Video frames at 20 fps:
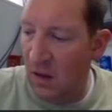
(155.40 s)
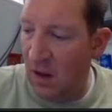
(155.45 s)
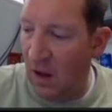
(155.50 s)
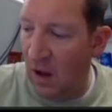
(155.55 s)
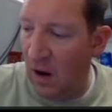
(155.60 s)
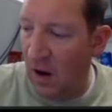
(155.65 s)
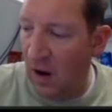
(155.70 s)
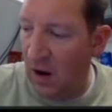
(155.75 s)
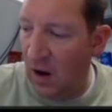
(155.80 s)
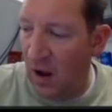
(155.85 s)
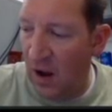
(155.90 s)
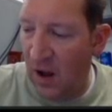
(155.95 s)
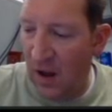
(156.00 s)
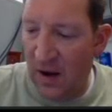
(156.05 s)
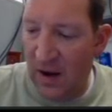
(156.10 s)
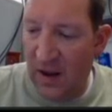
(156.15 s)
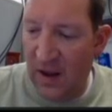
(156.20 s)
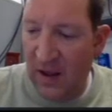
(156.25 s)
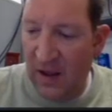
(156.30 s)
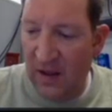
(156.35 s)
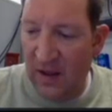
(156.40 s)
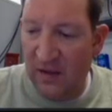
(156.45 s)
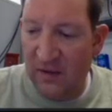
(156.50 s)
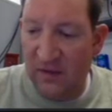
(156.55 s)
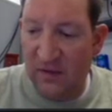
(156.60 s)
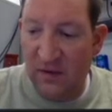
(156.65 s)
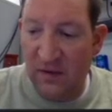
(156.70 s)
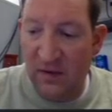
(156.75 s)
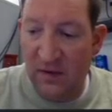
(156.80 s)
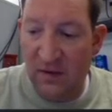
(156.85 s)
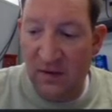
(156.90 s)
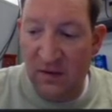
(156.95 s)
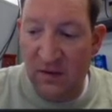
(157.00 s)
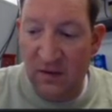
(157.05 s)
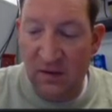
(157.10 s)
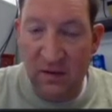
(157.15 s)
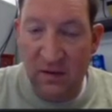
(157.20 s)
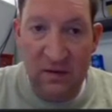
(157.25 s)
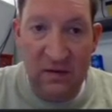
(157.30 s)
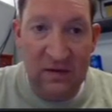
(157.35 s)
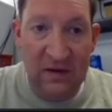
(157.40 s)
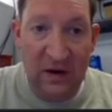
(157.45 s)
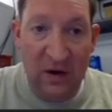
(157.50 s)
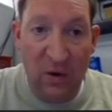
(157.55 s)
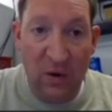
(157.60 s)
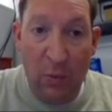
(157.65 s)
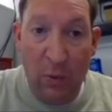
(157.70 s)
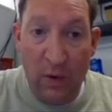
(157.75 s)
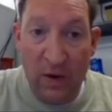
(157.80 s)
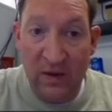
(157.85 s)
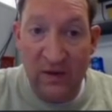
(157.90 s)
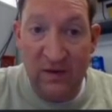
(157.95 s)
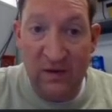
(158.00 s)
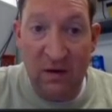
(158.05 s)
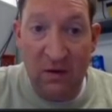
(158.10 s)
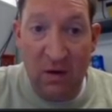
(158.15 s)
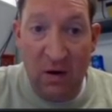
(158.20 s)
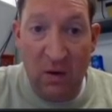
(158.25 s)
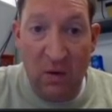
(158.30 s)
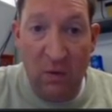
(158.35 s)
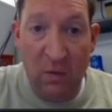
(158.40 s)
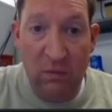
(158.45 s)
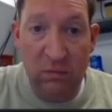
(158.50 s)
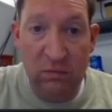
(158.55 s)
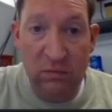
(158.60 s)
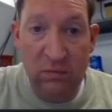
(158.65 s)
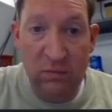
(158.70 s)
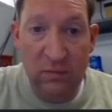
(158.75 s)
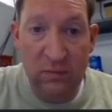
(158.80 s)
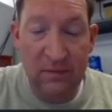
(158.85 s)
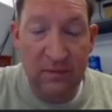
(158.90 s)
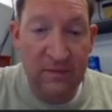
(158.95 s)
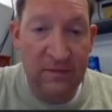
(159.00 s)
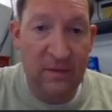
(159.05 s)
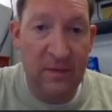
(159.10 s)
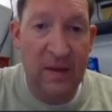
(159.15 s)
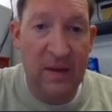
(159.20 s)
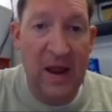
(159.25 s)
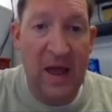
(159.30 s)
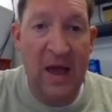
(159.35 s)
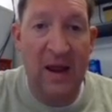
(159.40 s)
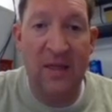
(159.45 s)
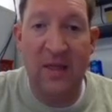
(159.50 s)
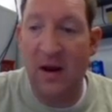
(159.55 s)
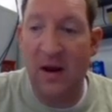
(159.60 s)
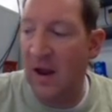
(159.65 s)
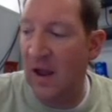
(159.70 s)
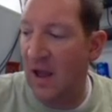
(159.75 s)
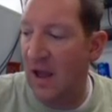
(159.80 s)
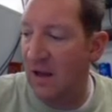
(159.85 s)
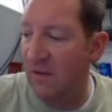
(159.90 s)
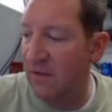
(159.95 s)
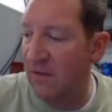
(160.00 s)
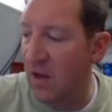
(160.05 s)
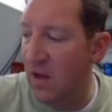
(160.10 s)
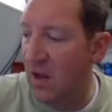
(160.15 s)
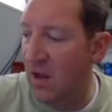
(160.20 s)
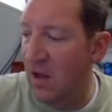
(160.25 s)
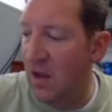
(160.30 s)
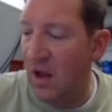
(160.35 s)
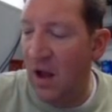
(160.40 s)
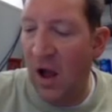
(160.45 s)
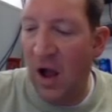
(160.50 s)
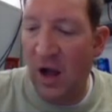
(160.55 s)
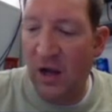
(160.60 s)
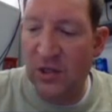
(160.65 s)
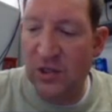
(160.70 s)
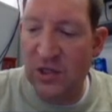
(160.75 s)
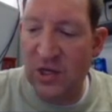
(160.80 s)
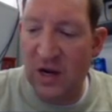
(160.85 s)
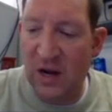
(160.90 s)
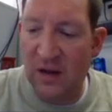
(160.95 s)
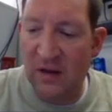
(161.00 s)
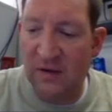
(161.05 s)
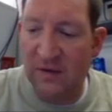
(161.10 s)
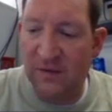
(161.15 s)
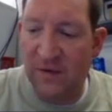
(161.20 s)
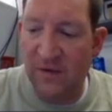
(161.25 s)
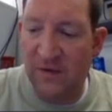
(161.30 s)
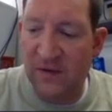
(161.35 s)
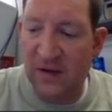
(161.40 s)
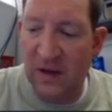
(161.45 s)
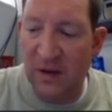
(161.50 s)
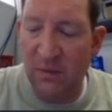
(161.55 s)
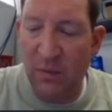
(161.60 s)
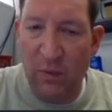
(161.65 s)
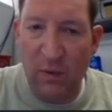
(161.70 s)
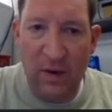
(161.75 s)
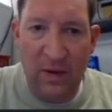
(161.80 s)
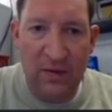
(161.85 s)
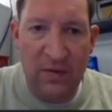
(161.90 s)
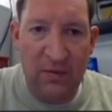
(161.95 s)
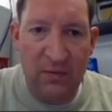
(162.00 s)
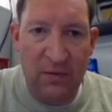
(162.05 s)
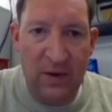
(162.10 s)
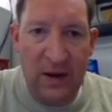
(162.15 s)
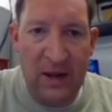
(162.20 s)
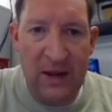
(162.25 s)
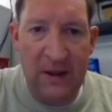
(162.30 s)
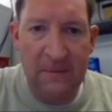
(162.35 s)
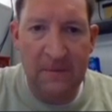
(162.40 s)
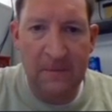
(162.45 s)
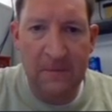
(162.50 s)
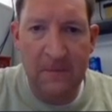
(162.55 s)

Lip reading: Argon is 0.0 from the data that I have. Oxygen is 15.3.